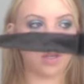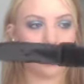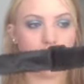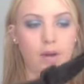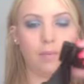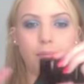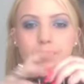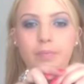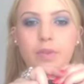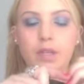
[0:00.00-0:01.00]

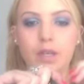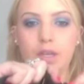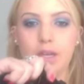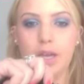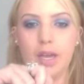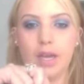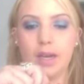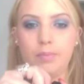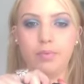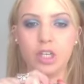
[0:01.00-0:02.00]

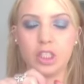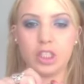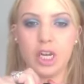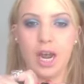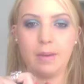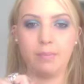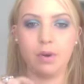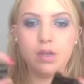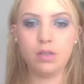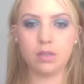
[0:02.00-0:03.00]
a brush
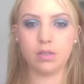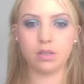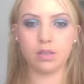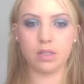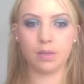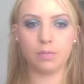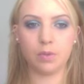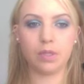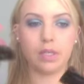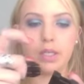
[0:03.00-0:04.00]
apron. Just comes
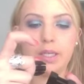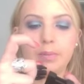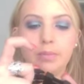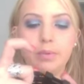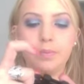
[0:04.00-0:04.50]
with the clip,